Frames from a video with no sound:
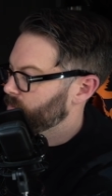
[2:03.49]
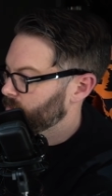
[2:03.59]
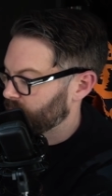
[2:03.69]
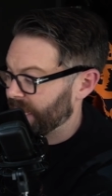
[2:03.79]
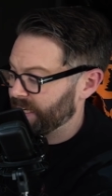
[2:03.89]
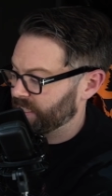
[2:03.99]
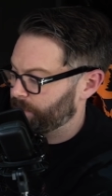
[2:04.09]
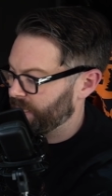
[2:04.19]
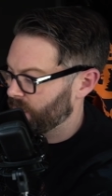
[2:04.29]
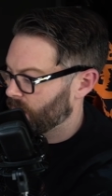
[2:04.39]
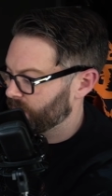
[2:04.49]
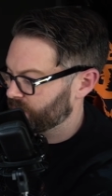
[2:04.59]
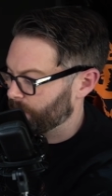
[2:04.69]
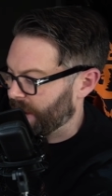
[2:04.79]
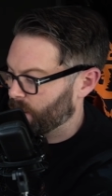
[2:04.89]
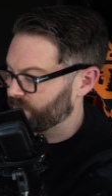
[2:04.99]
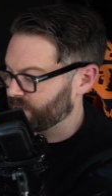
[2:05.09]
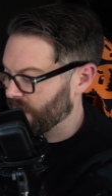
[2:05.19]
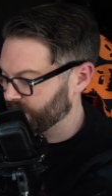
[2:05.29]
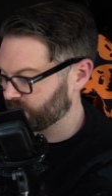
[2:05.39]
Lightning speed, harness the power of a
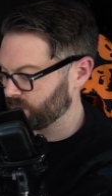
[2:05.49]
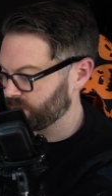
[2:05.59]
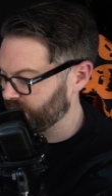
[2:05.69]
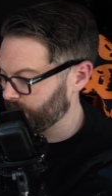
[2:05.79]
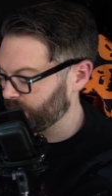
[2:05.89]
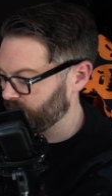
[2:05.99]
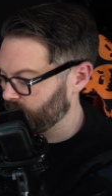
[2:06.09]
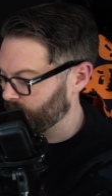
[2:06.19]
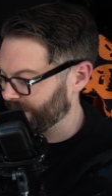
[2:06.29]
custom CPU and